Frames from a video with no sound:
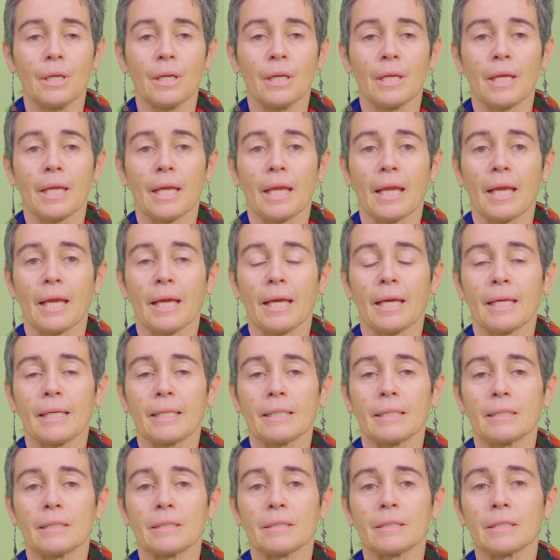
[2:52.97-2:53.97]

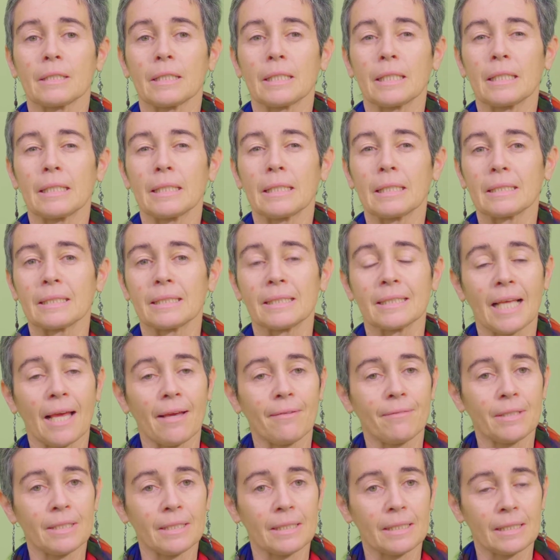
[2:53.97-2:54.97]
And in the
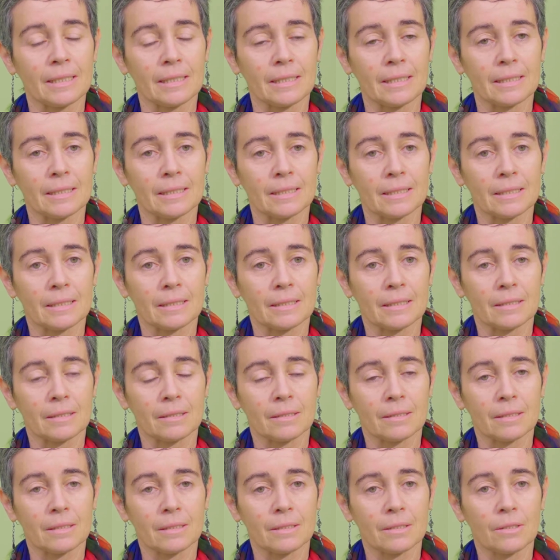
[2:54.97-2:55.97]
70s,
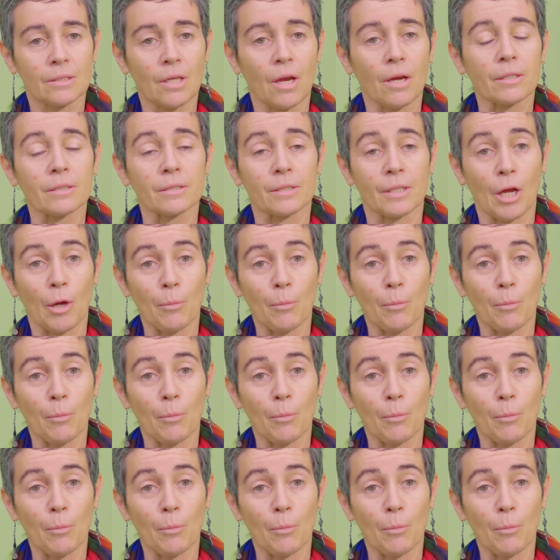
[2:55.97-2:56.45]
Dr.